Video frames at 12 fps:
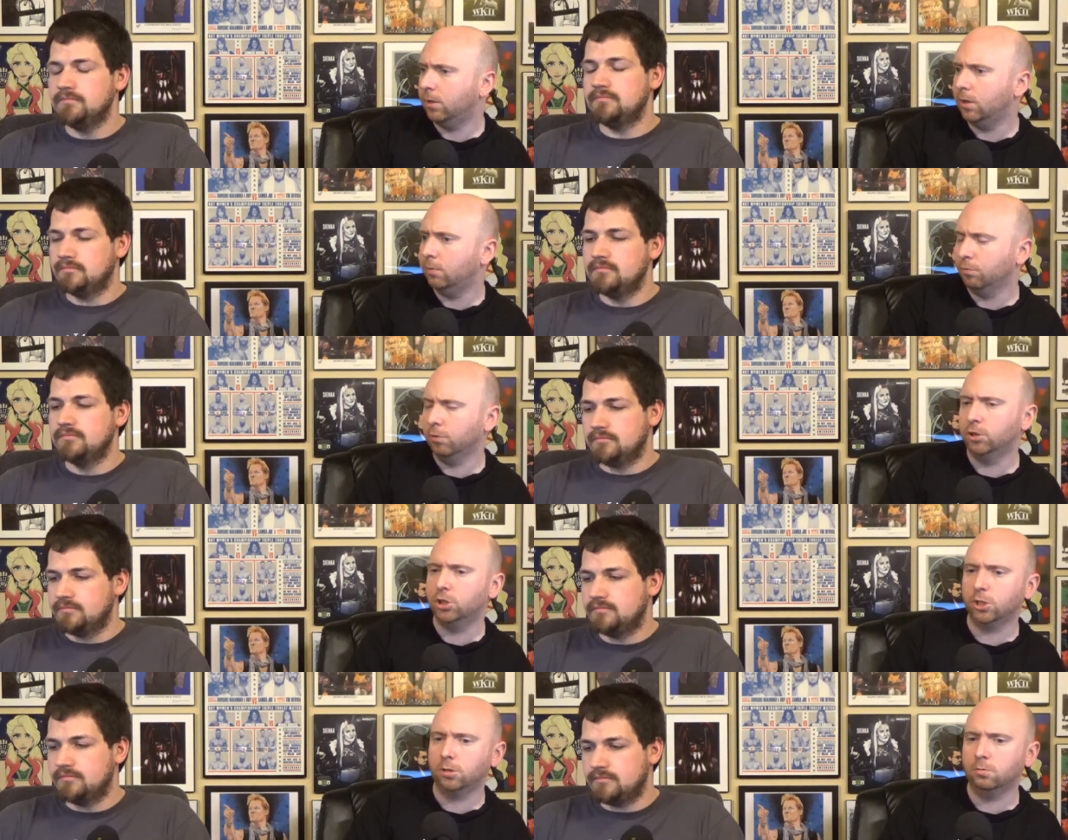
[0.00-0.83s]
Speaker 1: The
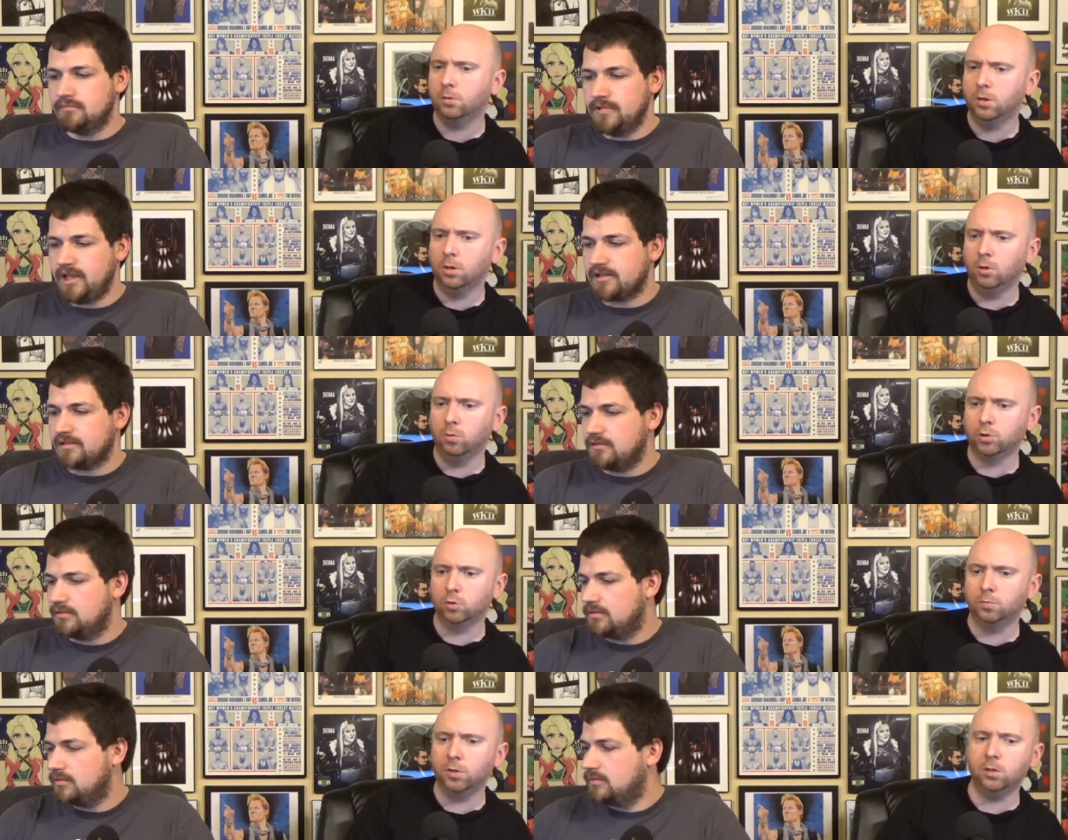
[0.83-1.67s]
pre-show, yes,
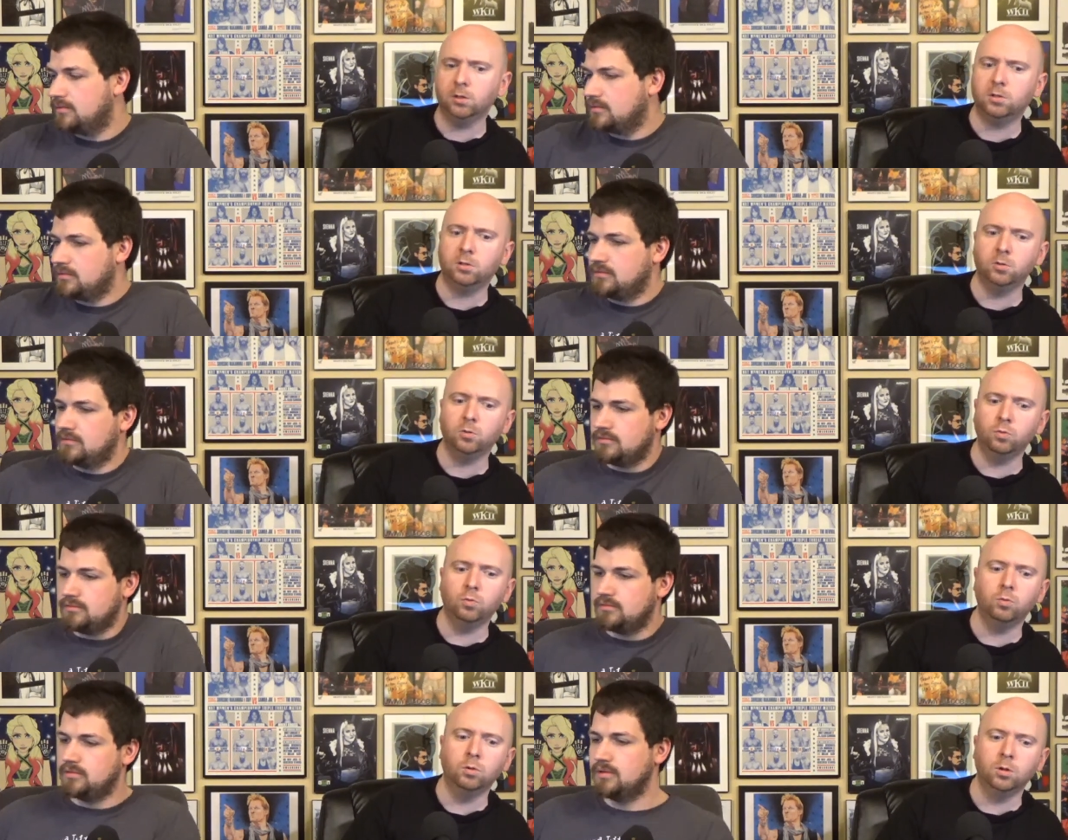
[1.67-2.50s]
which will be the
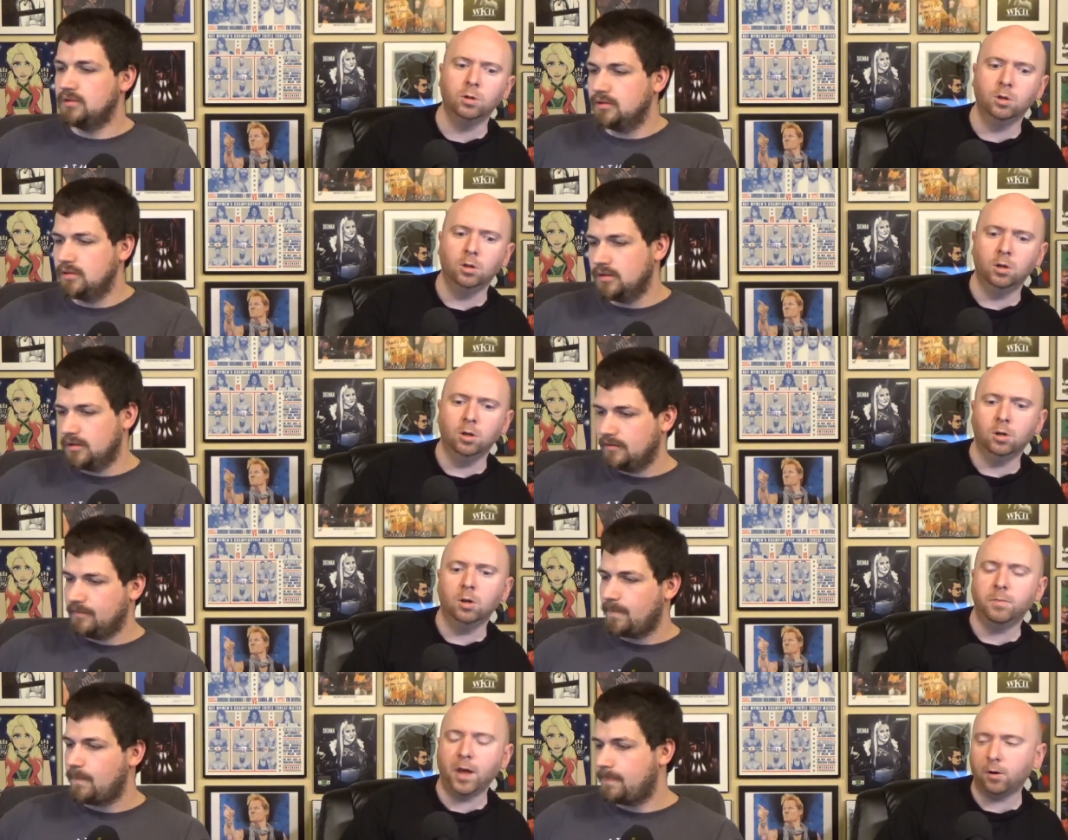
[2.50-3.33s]
two
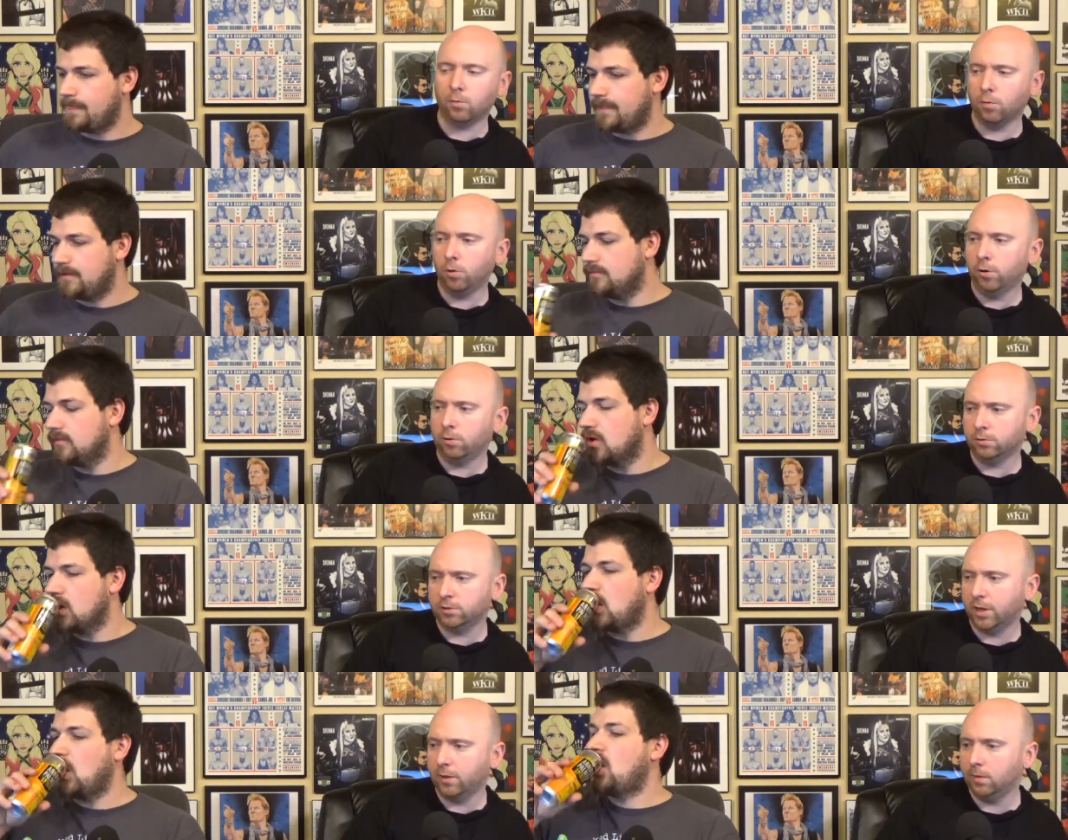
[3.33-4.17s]
battle
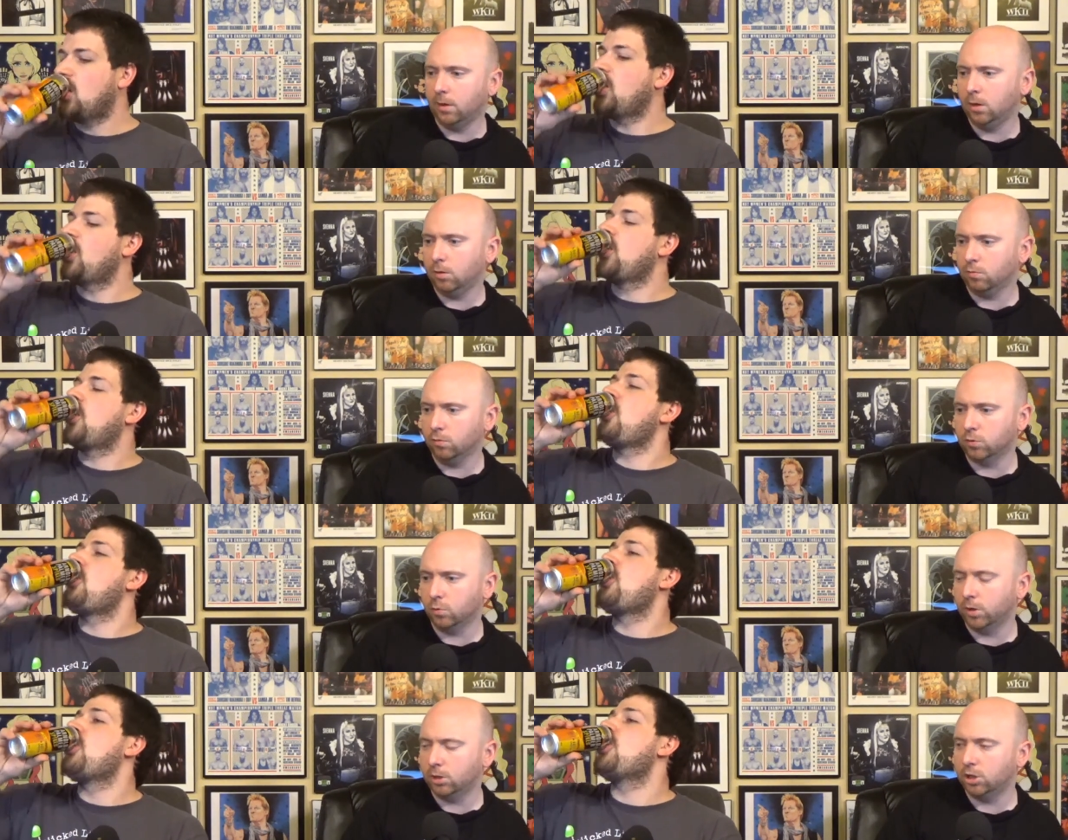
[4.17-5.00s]
royals and the
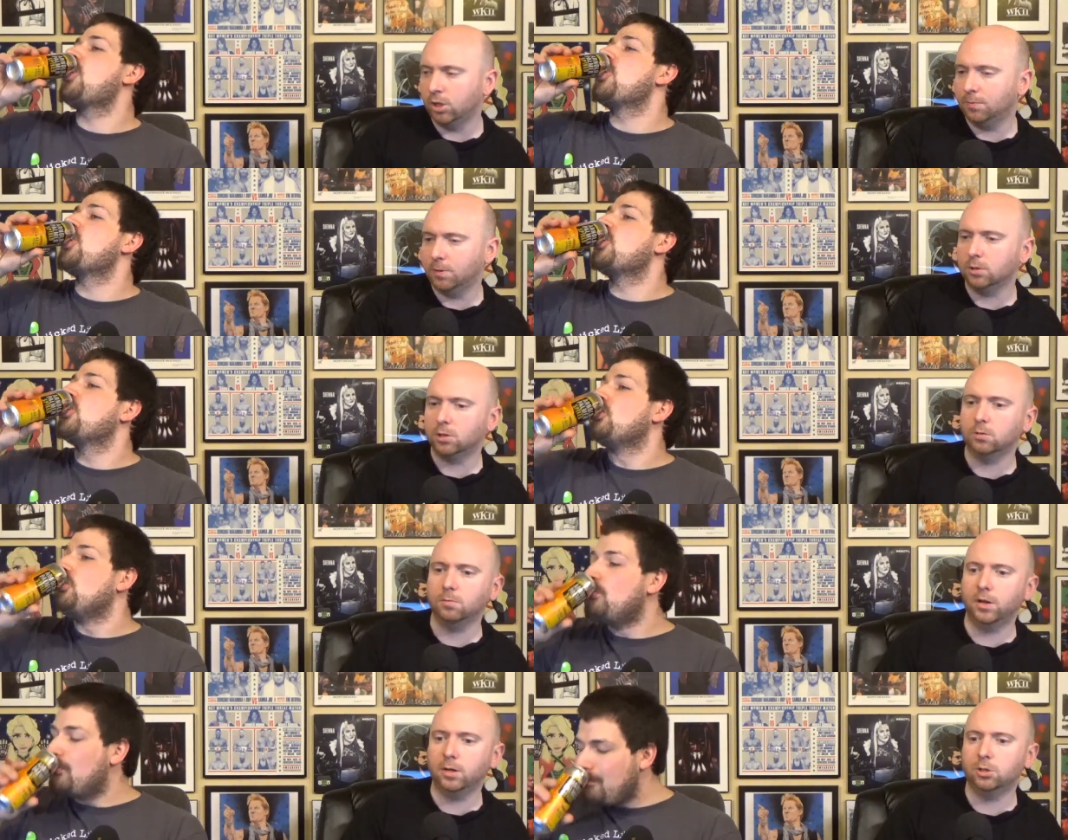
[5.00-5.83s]
cruiserweight
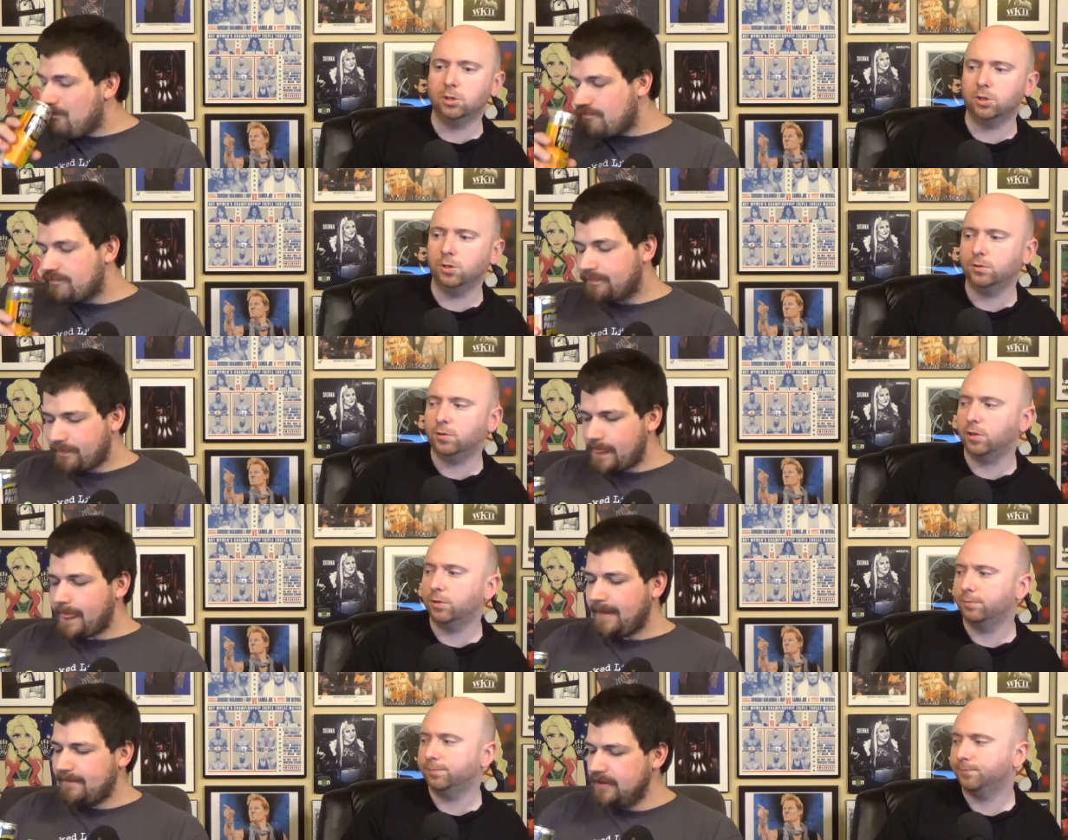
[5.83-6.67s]
championship match.
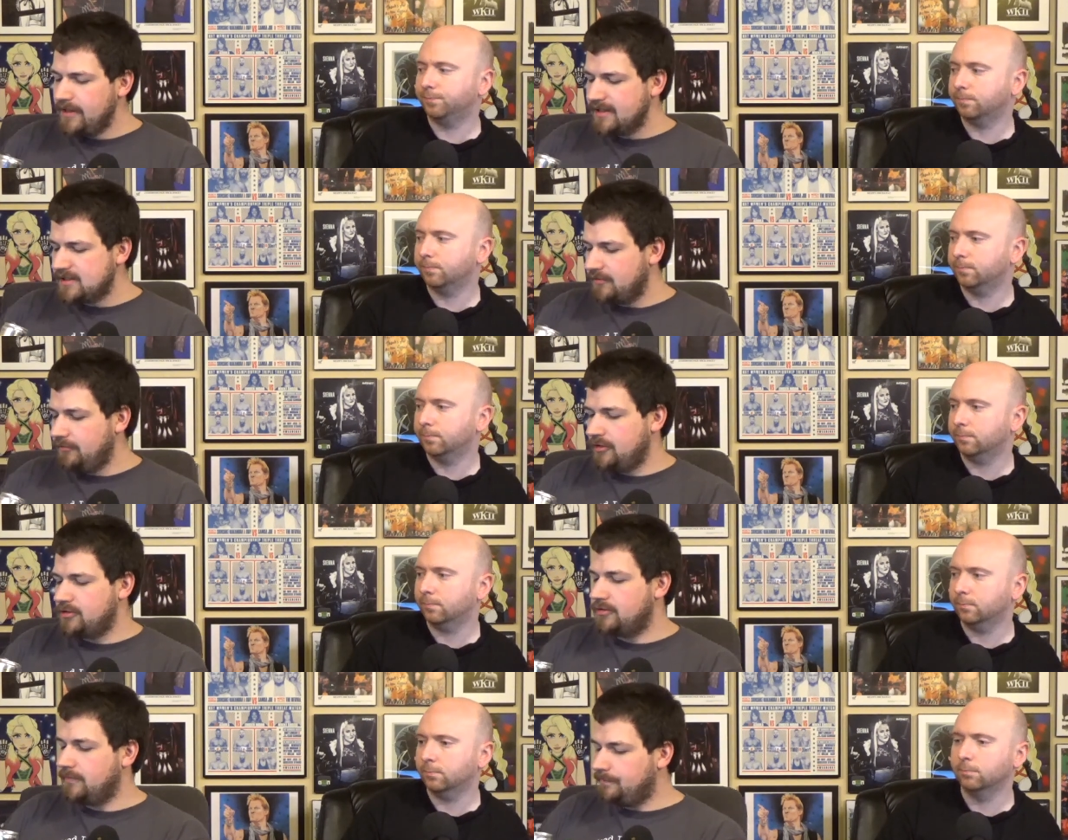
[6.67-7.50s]
So
Speaker 2: yeah, it's
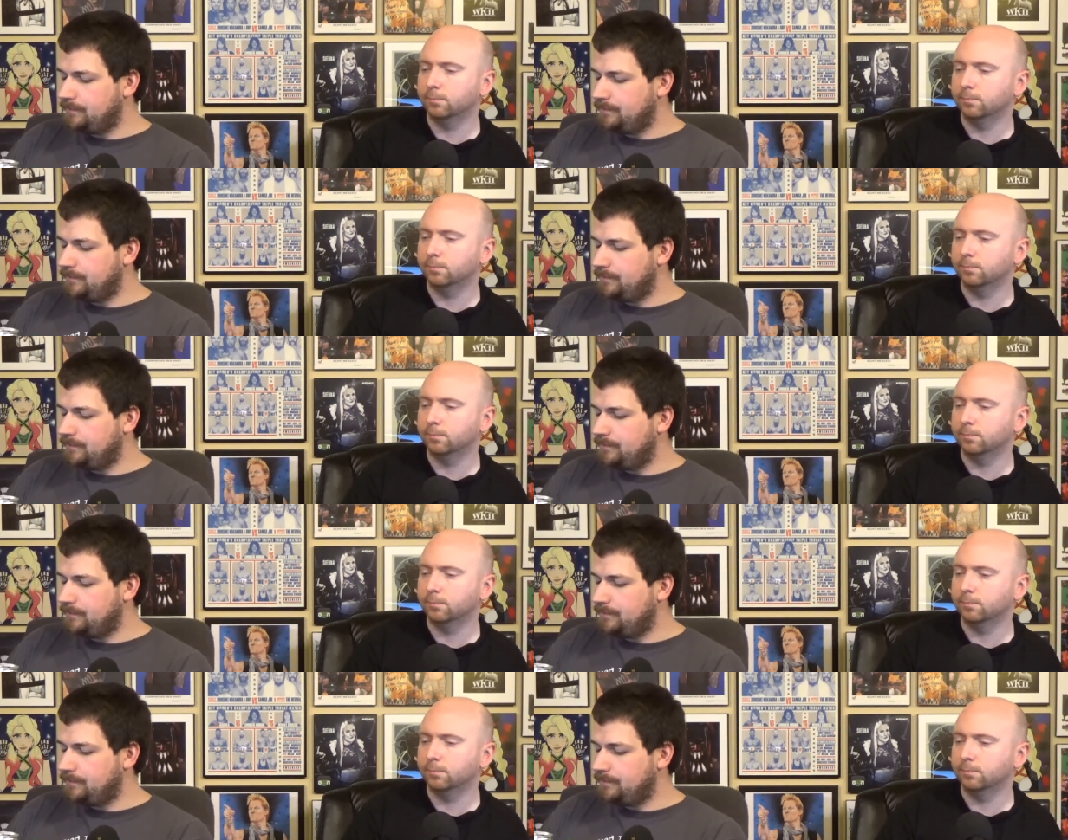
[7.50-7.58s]
official.